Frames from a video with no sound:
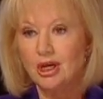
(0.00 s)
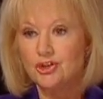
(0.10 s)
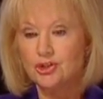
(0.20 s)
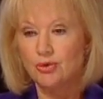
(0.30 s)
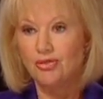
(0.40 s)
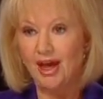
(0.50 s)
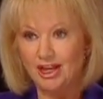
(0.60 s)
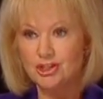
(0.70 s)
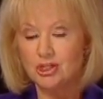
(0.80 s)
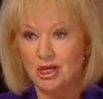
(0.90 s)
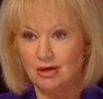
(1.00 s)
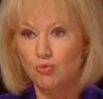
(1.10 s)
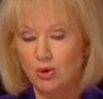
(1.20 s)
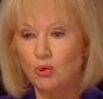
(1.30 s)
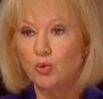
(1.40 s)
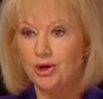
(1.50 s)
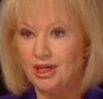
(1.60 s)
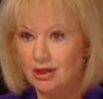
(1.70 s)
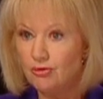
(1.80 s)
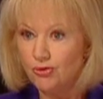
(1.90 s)
So that's kind of what we're
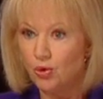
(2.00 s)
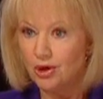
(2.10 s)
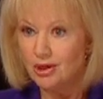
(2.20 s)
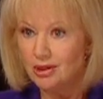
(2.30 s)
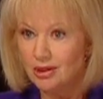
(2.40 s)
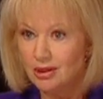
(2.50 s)
in for.